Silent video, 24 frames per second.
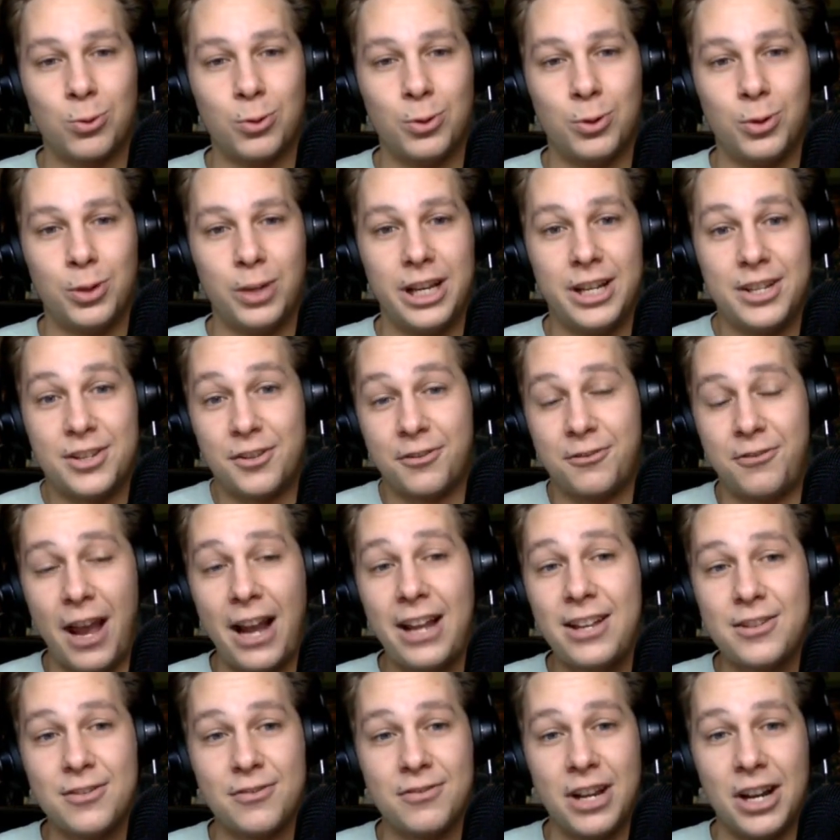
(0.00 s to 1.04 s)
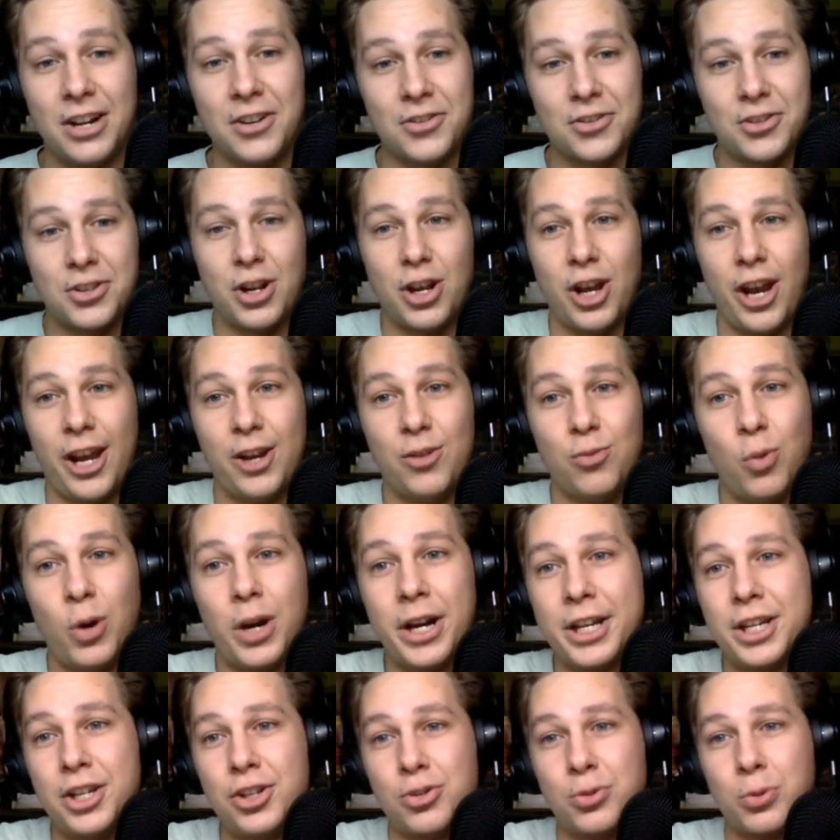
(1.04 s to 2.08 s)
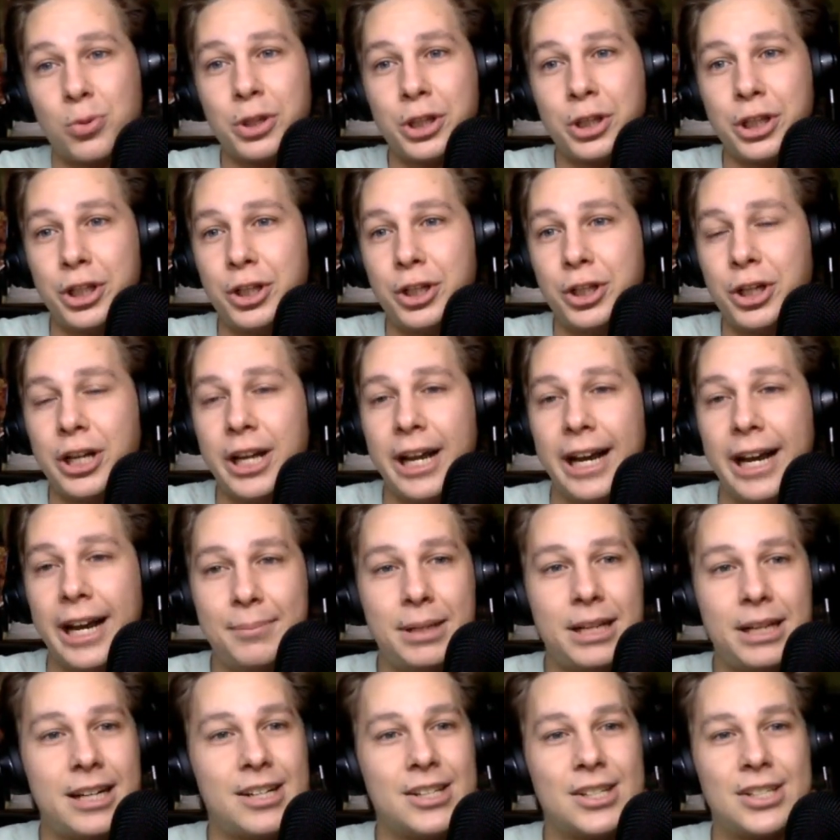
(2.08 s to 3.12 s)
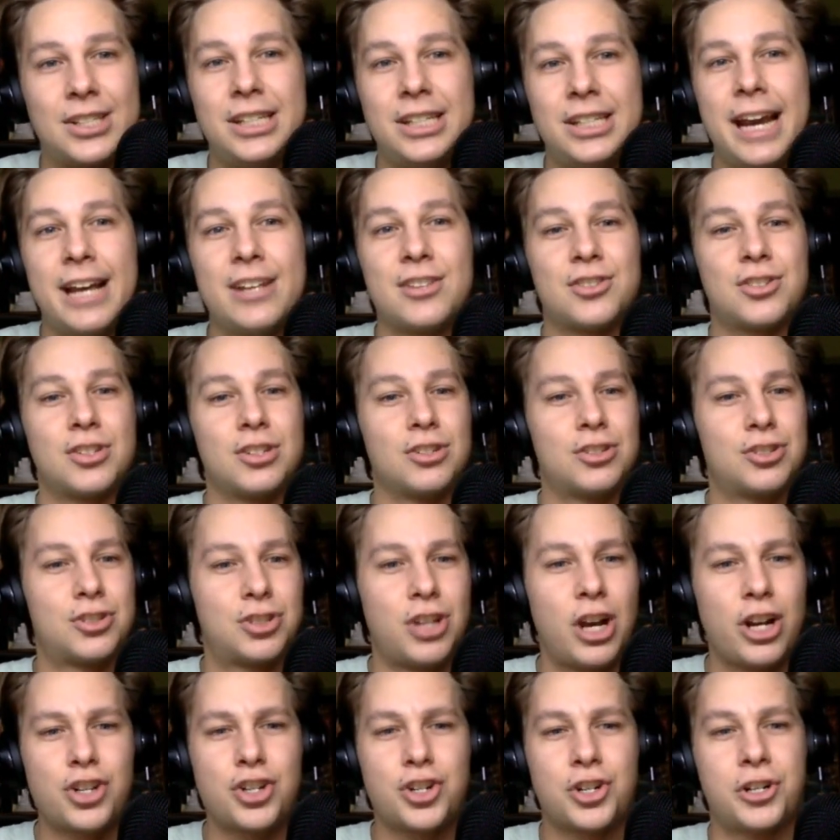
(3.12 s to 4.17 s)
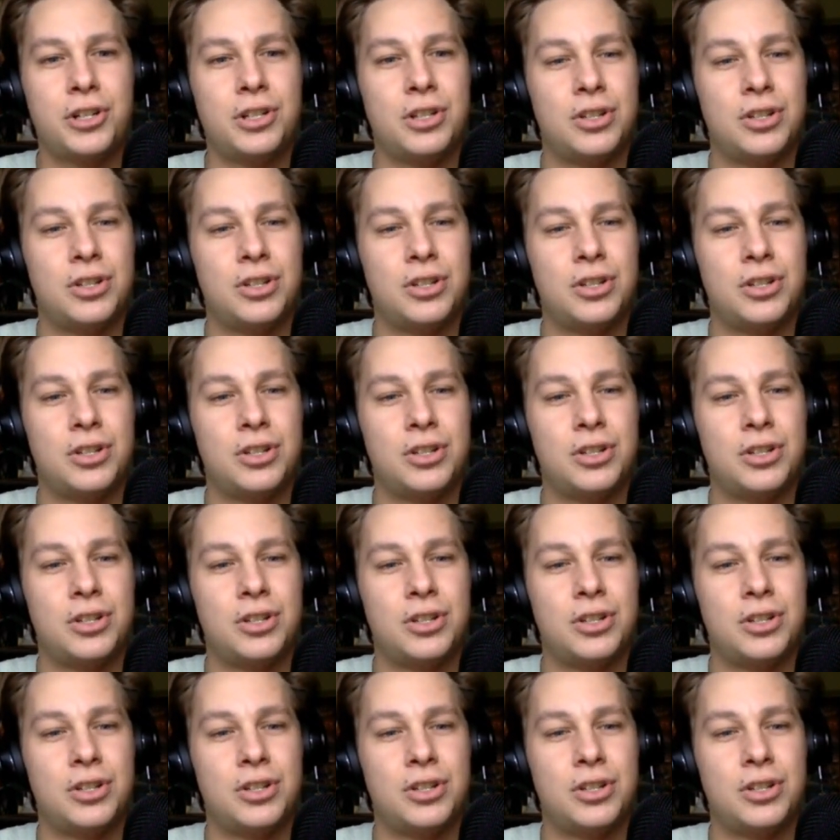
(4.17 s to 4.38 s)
his effectiveness and what he's really good at, because he has such good